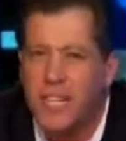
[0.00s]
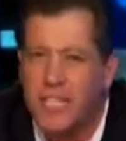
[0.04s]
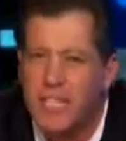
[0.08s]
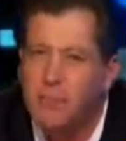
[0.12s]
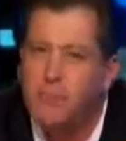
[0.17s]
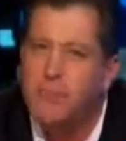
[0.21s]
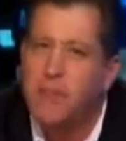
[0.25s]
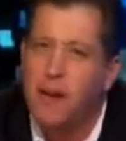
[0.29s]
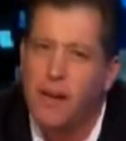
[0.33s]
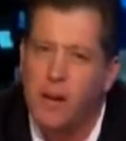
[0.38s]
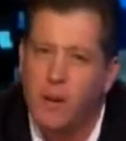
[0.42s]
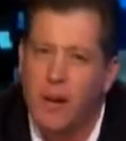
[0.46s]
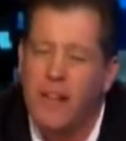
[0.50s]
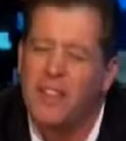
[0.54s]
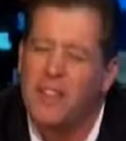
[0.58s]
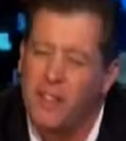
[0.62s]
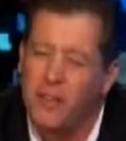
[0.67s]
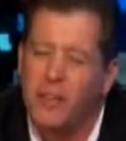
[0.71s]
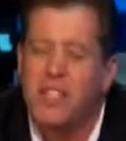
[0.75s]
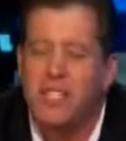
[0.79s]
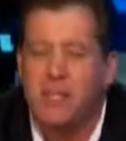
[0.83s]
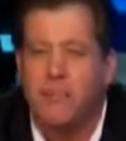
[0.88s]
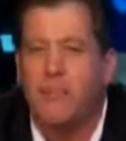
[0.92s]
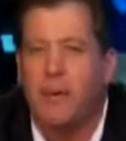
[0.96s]
I
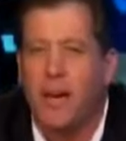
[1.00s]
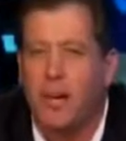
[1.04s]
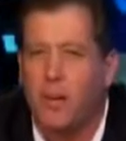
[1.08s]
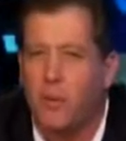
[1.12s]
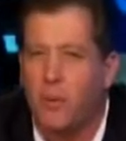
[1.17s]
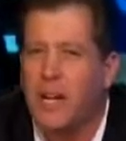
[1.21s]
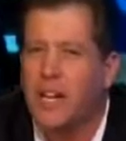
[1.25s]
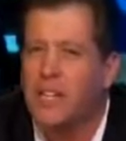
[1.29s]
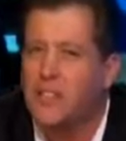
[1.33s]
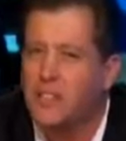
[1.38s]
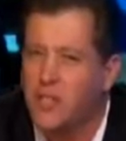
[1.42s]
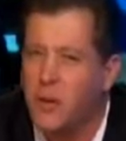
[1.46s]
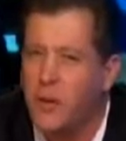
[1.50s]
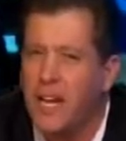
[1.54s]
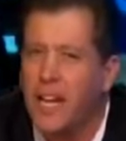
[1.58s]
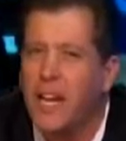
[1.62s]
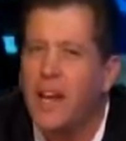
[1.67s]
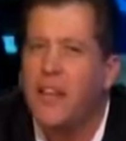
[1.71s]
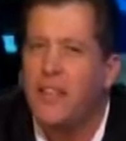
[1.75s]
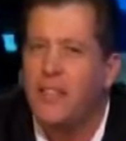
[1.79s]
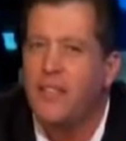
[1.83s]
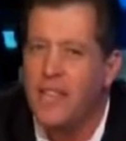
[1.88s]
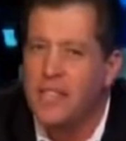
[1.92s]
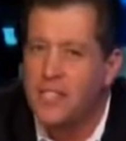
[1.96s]
think there is a better way to do
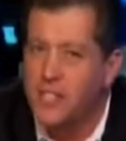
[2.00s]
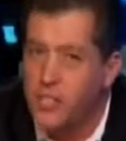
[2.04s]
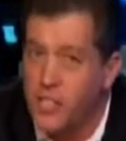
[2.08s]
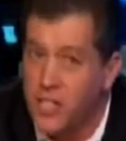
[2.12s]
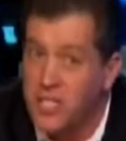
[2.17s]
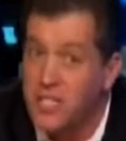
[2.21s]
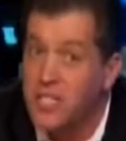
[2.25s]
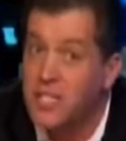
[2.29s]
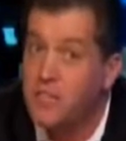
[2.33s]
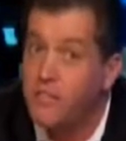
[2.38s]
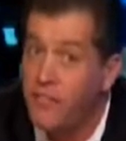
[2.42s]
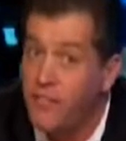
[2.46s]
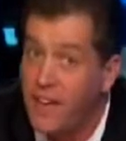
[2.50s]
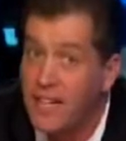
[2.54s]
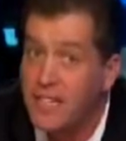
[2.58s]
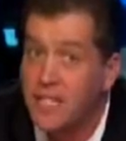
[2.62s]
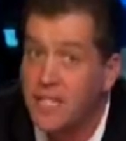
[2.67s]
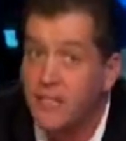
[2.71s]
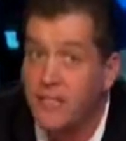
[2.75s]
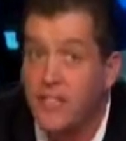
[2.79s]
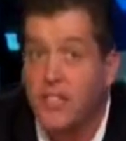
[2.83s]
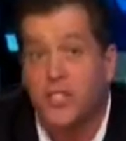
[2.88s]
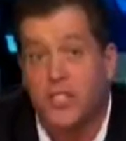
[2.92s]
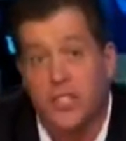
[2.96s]
it that's just as
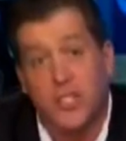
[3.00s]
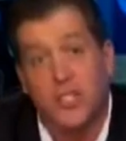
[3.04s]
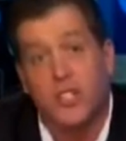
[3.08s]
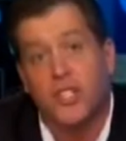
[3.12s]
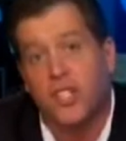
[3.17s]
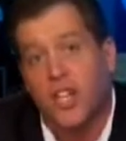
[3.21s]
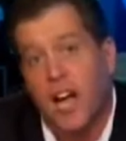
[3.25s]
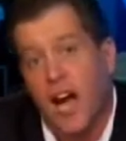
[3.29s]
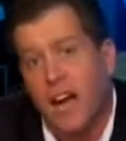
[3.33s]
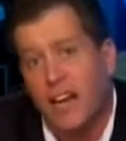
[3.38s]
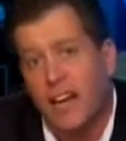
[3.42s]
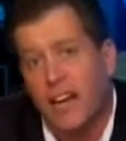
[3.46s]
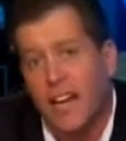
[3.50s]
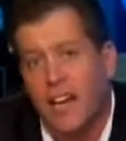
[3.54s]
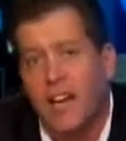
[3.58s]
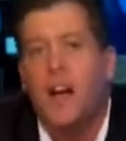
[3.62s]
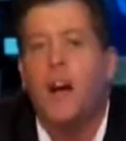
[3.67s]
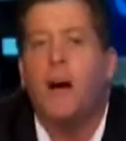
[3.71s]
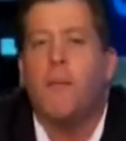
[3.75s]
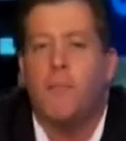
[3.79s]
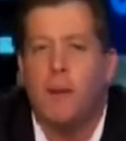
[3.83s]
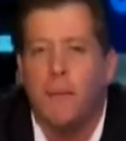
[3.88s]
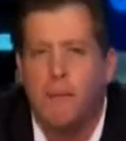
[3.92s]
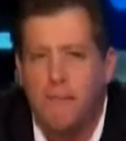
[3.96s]
effective and just as
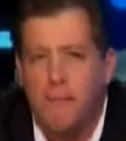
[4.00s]
shocking,